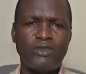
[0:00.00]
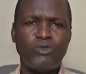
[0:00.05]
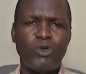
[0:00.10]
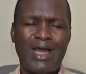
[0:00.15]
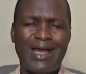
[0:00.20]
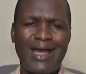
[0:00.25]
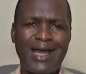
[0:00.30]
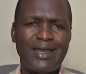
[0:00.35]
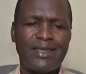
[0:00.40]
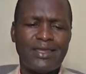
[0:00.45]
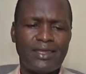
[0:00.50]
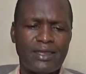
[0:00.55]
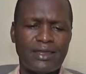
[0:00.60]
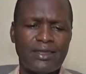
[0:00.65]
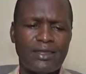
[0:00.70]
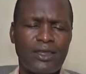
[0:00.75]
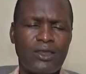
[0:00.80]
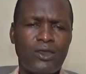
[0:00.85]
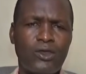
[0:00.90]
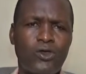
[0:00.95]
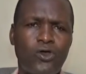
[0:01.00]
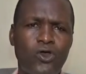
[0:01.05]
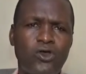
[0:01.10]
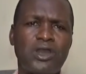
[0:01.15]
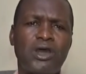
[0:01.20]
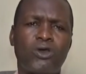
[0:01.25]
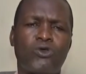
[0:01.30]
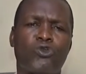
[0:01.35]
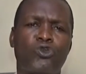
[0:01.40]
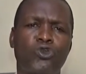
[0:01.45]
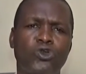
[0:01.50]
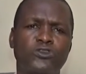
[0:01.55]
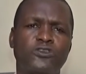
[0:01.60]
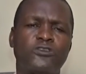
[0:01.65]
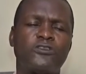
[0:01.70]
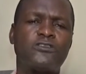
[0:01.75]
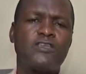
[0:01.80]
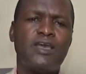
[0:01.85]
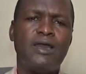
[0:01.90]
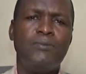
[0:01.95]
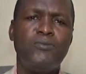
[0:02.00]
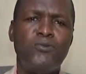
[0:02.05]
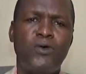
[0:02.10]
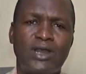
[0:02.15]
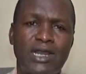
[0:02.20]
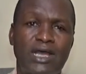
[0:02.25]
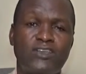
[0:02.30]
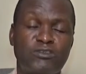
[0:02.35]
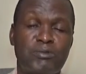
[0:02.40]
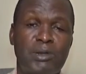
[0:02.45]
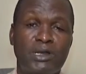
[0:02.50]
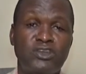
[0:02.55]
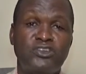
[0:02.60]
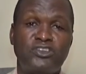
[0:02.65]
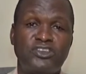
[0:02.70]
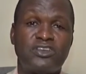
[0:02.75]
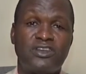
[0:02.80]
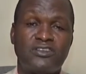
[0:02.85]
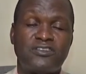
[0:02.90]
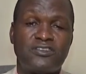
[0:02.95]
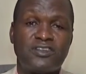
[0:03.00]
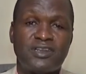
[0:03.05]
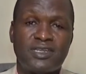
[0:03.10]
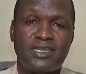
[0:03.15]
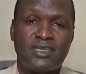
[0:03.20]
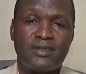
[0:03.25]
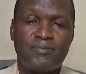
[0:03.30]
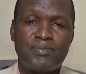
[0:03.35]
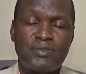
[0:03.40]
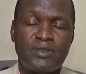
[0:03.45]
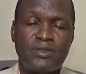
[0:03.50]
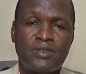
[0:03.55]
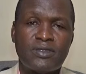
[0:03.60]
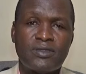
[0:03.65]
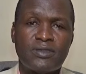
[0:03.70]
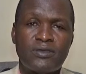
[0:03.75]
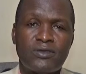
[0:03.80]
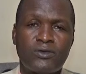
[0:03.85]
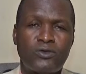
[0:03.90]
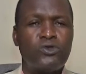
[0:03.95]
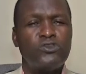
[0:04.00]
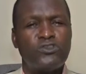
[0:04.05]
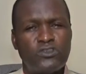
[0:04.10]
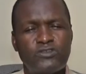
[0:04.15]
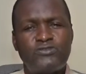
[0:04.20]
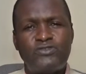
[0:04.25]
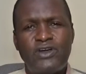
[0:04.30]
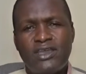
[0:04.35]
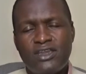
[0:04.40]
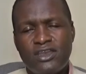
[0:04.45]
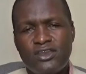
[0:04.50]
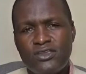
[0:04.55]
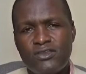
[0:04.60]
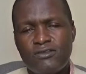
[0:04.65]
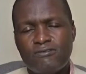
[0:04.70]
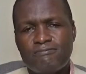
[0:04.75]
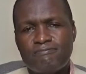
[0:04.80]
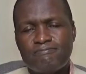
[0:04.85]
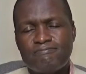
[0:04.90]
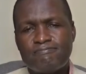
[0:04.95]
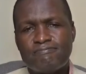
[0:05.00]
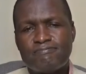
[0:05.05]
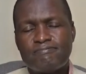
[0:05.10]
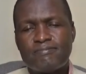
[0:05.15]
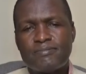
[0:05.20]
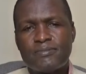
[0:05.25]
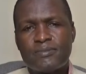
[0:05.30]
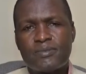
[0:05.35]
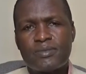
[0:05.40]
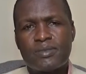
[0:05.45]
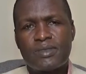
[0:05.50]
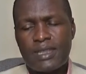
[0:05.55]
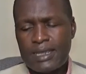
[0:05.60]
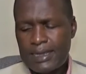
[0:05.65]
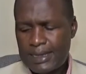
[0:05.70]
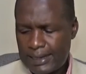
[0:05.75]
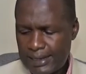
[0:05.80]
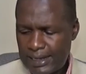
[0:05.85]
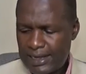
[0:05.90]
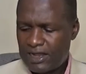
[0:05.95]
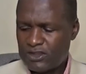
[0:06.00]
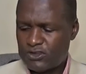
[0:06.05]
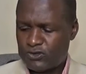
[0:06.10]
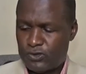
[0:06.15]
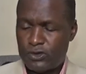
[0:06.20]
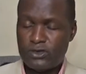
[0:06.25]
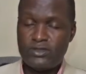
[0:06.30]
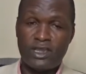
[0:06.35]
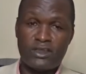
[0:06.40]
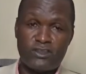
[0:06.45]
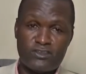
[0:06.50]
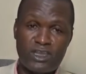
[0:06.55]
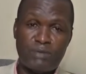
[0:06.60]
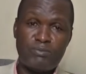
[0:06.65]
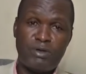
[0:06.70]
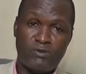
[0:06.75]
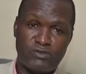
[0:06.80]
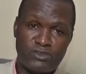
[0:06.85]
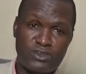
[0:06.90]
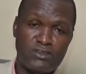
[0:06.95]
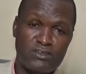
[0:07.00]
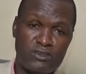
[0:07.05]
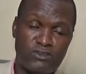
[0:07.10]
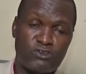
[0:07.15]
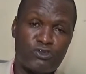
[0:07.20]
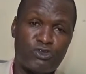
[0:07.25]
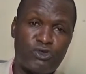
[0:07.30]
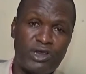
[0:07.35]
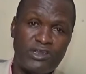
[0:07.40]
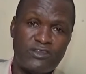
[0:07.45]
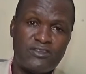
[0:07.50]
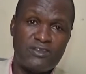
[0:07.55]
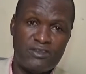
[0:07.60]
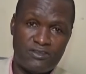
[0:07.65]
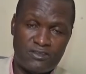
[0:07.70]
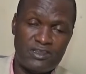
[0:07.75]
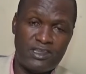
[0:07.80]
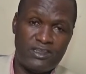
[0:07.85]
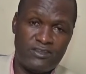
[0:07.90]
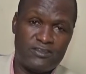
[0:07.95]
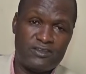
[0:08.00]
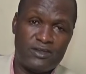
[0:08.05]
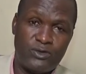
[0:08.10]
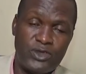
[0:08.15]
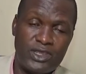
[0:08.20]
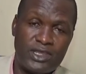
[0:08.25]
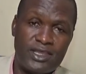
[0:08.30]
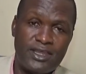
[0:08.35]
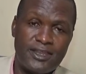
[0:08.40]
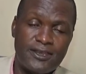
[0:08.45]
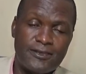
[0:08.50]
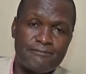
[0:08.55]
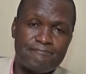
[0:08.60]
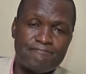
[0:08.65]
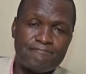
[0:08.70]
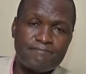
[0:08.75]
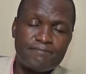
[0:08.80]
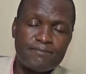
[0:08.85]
You are hanging on a cross. Someone has maliciously crucified you. Let us follow the example of Jesus Christ this Easter weekend.